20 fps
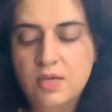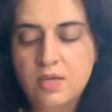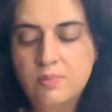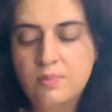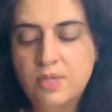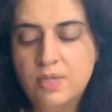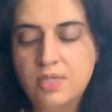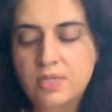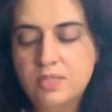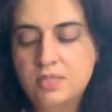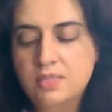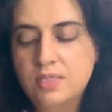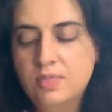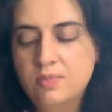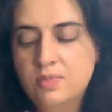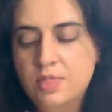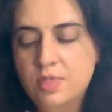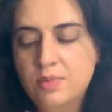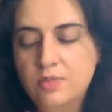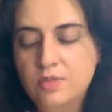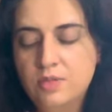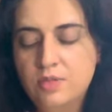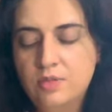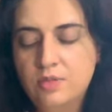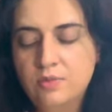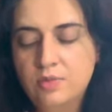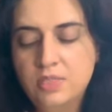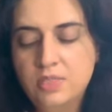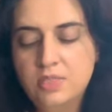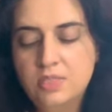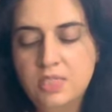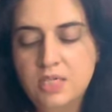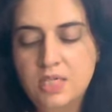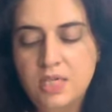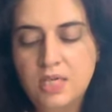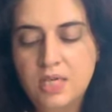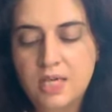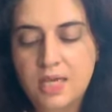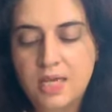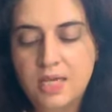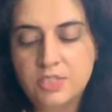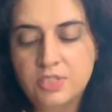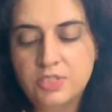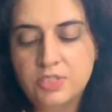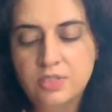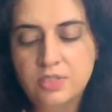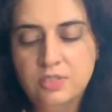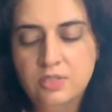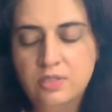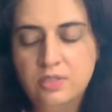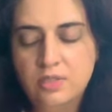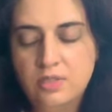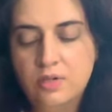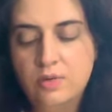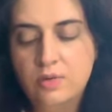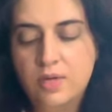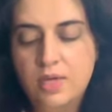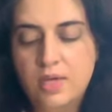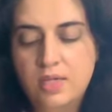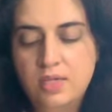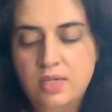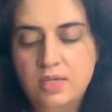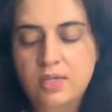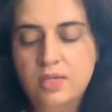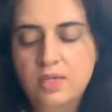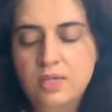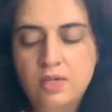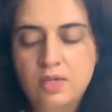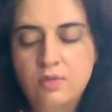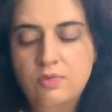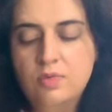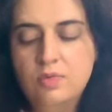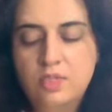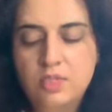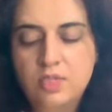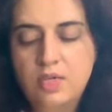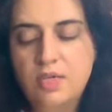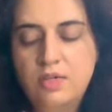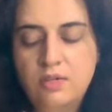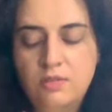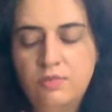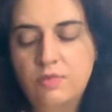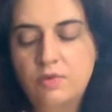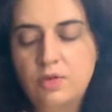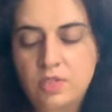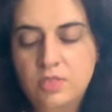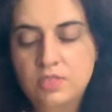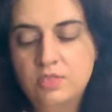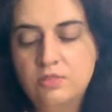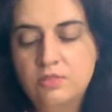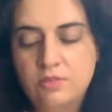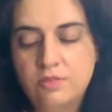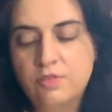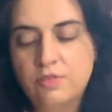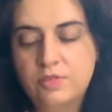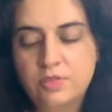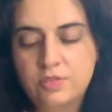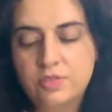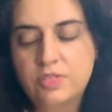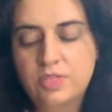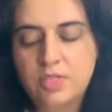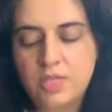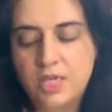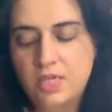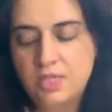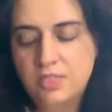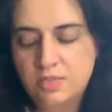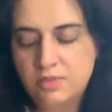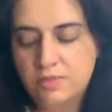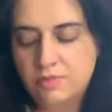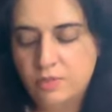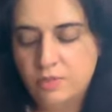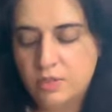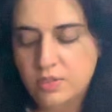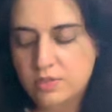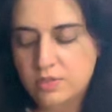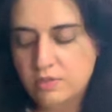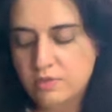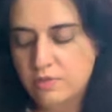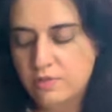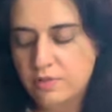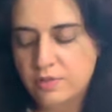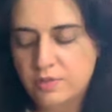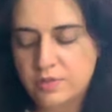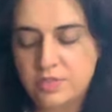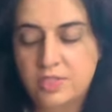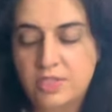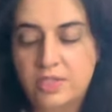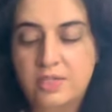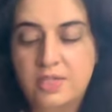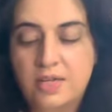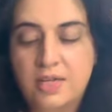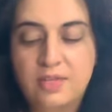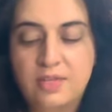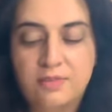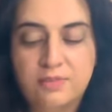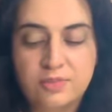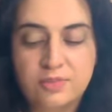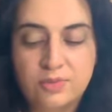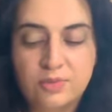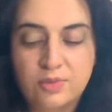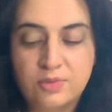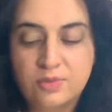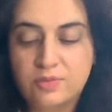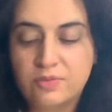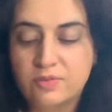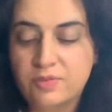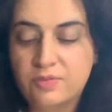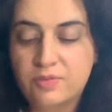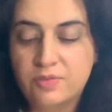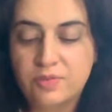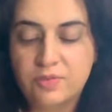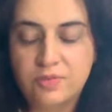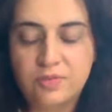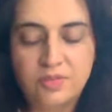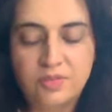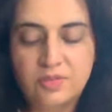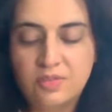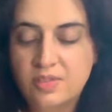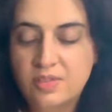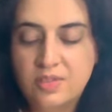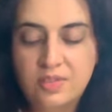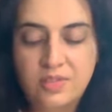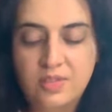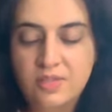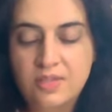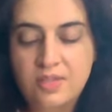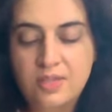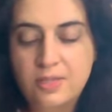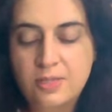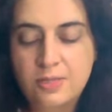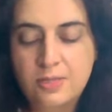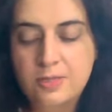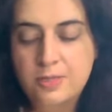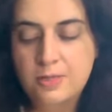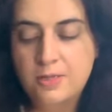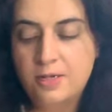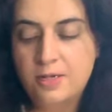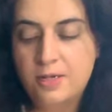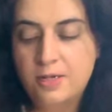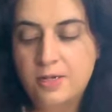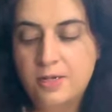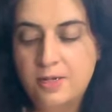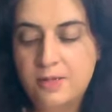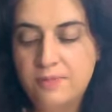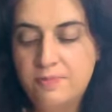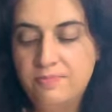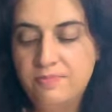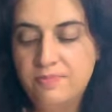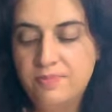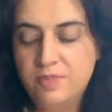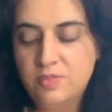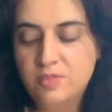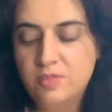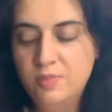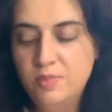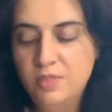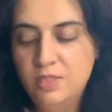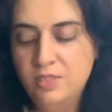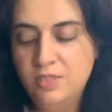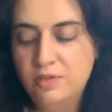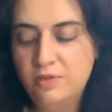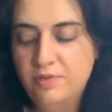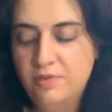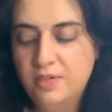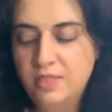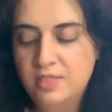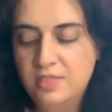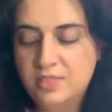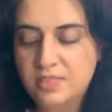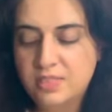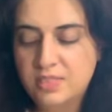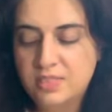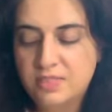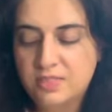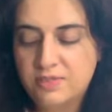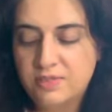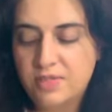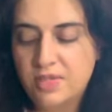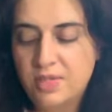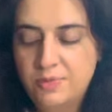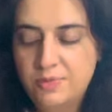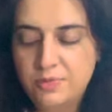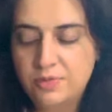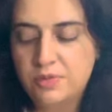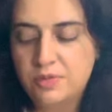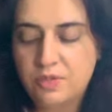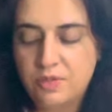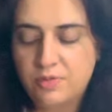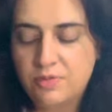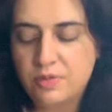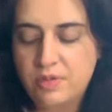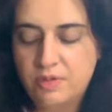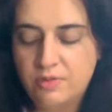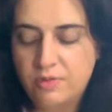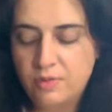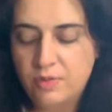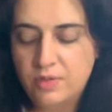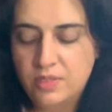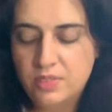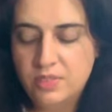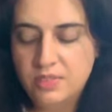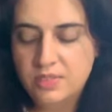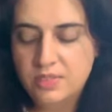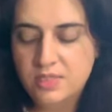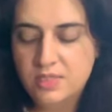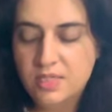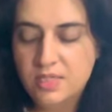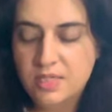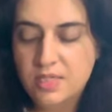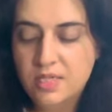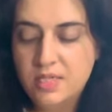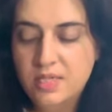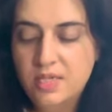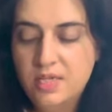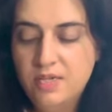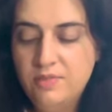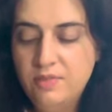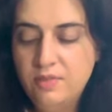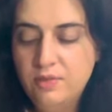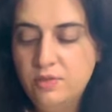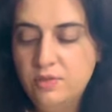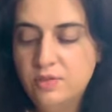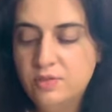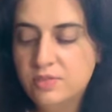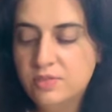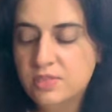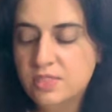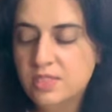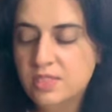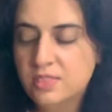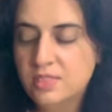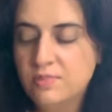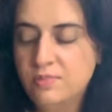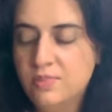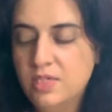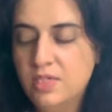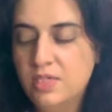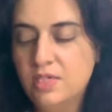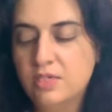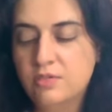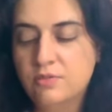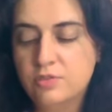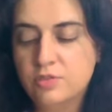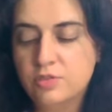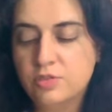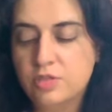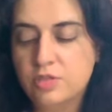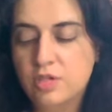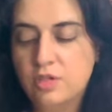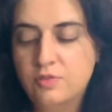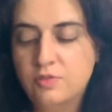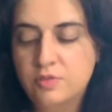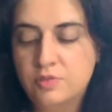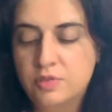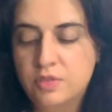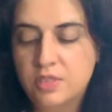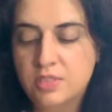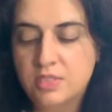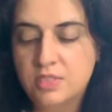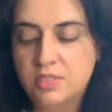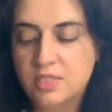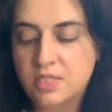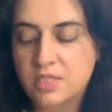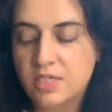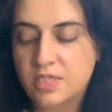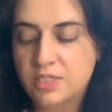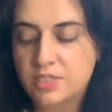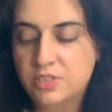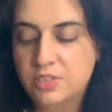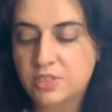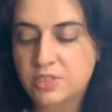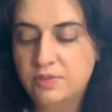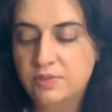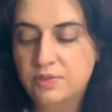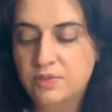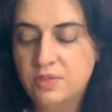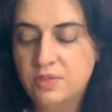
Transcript: But at the same time, they're not really taking action. Okay? with the Knight of Wands in reverse and the Ace of Wands in reverse and the Knight of Swords in reverse. Um, so let me clarify the Six of Cups with the Three of Wands. Even though there's like something unresolved within this connection,